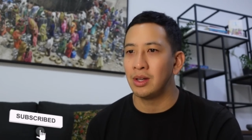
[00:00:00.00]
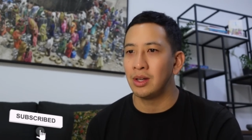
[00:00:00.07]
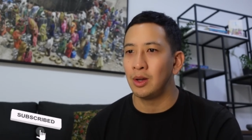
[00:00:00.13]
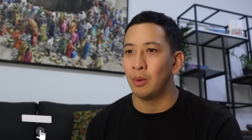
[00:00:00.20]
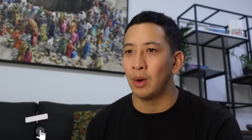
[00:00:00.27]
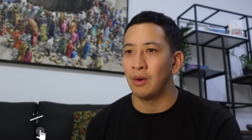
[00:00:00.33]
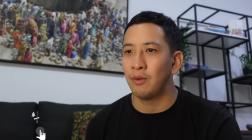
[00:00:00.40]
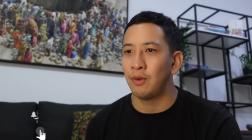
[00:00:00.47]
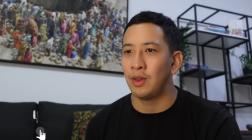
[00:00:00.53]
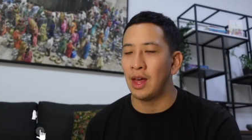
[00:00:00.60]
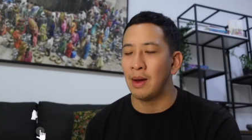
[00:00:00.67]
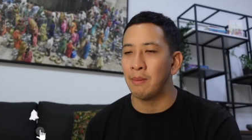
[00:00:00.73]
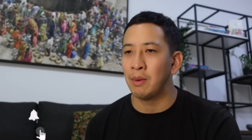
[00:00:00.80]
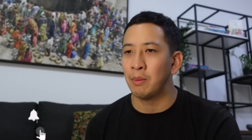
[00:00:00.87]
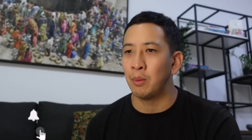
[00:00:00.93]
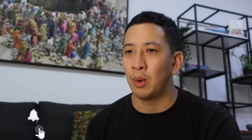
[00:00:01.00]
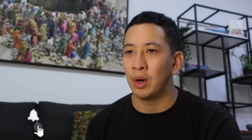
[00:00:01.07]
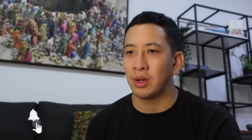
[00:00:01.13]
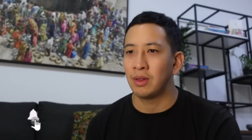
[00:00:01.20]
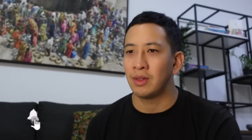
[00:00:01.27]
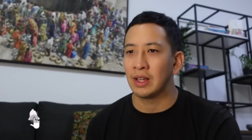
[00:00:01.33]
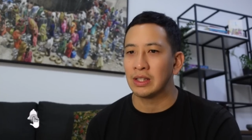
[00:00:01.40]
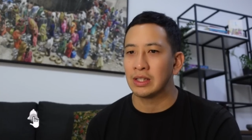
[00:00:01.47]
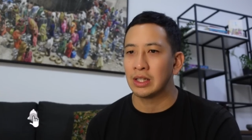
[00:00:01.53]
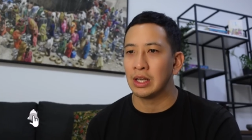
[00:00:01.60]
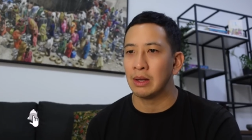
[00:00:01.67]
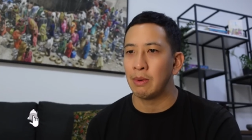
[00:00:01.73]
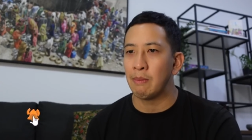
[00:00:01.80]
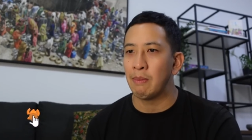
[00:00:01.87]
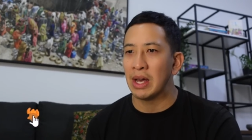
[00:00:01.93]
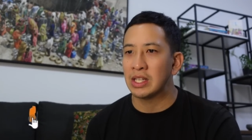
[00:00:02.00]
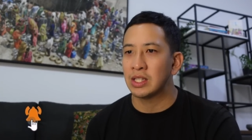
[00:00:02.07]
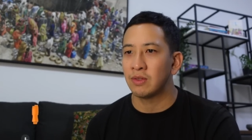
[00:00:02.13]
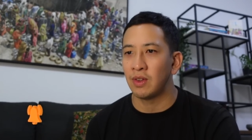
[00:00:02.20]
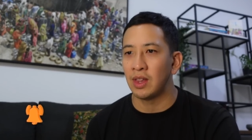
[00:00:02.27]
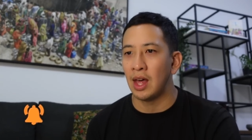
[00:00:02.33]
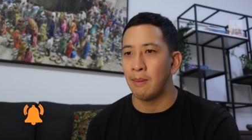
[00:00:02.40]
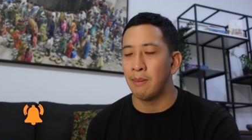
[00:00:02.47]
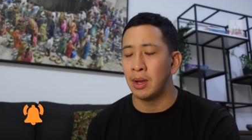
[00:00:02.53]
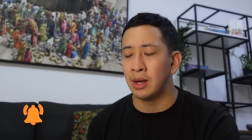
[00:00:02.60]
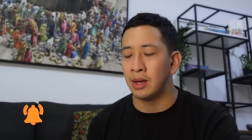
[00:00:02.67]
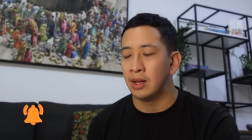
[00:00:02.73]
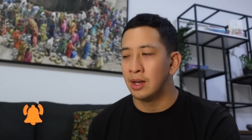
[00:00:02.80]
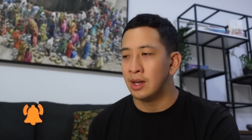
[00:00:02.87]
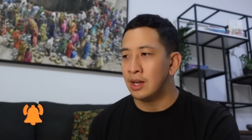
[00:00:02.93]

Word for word: you want for them and what you think is going to be best for them and